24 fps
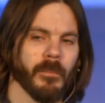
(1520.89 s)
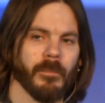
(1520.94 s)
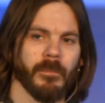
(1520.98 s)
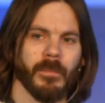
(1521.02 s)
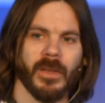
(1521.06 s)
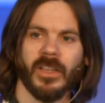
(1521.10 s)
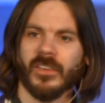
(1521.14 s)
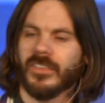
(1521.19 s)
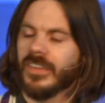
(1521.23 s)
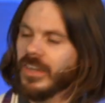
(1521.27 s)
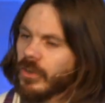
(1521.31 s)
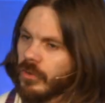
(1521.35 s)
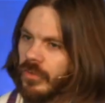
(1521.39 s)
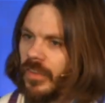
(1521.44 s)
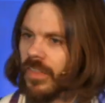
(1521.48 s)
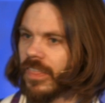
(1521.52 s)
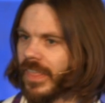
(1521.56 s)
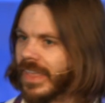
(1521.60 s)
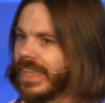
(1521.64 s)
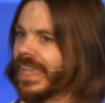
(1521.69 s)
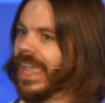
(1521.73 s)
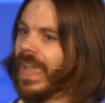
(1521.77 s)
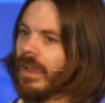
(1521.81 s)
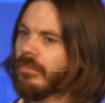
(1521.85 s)
Because here's the
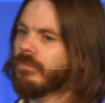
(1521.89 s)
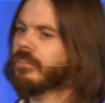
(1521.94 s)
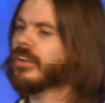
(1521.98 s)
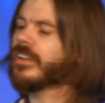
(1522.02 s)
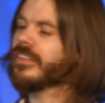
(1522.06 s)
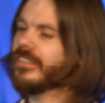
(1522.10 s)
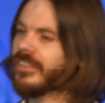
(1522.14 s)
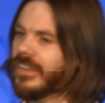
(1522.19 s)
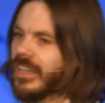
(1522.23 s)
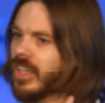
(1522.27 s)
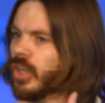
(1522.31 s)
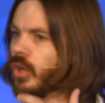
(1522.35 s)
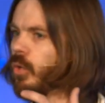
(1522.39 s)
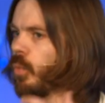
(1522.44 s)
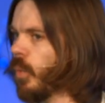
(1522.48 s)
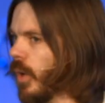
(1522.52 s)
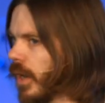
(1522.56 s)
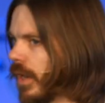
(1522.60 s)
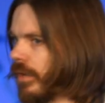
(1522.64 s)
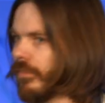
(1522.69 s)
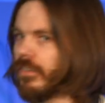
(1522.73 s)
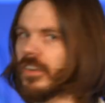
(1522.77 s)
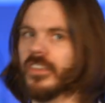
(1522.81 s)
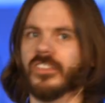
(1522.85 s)
thing, every single
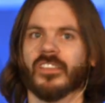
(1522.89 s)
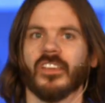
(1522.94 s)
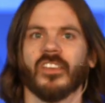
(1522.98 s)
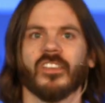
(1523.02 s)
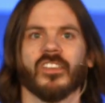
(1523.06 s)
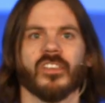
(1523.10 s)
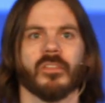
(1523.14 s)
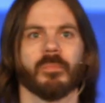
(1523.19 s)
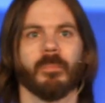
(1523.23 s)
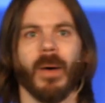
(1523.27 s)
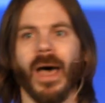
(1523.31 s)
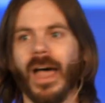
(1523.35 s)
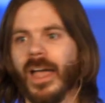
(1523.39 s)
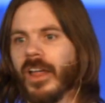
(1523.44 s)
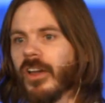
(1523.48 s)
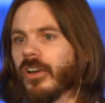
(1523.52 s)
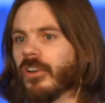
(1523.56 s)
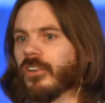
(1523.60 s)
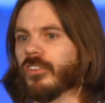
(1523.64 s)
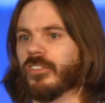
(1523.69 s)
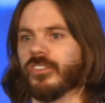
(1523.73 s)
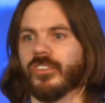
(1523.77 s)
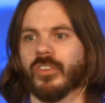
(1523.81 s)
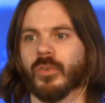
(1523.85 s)
one of us
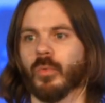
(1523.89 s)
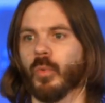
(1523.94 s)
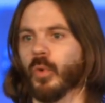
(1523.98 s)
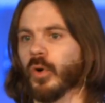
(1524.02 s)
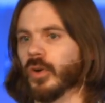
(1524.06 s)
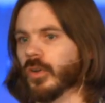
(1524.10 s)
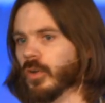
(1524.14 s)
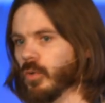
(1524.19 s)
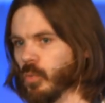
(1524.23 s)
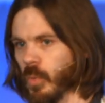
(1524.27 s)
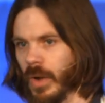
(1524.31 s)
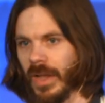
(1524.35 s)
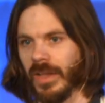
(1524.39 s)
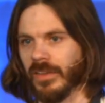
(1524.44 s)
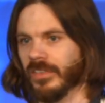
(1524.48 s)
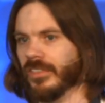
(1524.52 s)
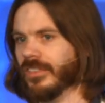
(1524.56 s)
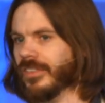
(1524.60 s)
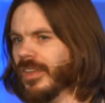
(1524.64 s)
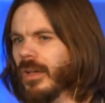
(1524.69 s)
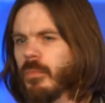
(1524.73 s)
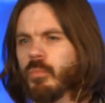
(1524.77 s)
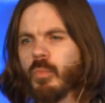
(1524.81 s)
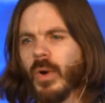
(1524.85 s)
aspires toward grace
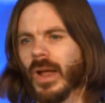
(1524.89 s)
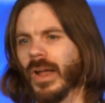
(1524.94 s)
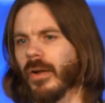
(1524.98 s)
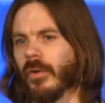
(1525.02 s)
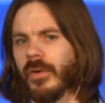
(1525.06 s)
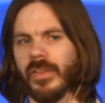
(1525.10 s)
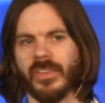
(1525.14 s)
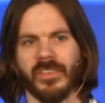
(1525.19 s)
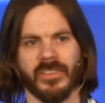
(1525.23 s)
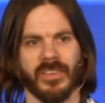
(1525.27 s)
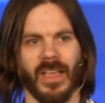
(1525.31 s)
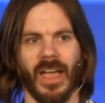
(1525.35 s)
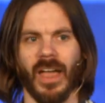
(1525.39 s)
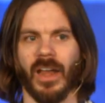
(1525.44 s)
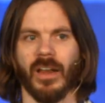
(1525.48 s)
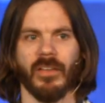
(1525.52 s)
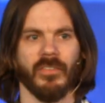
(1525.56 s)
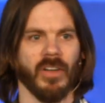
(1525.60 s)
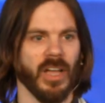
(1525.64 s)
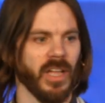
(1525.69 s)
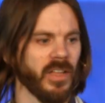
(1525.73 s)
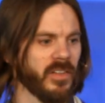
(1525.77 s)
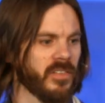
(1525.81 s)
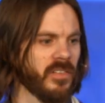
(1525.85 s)
somewhere inside
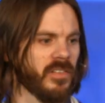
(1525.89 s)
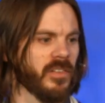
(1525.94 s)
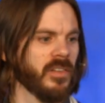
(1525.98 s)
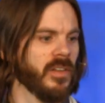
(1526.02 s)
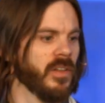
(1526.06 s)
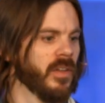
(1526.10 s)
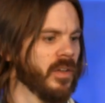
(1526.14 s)
of us.